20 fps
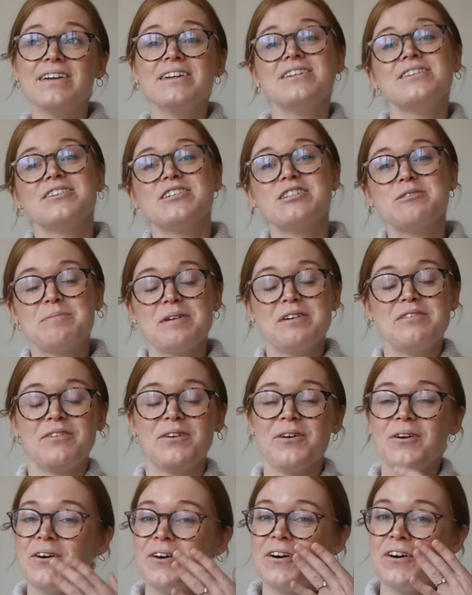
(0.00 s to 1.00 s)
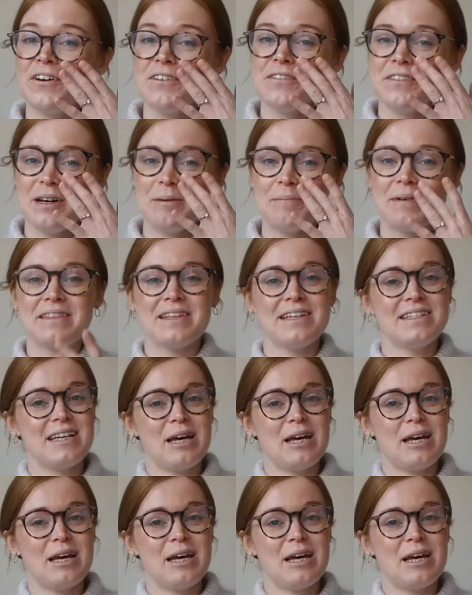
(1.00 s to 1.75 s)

just before filming this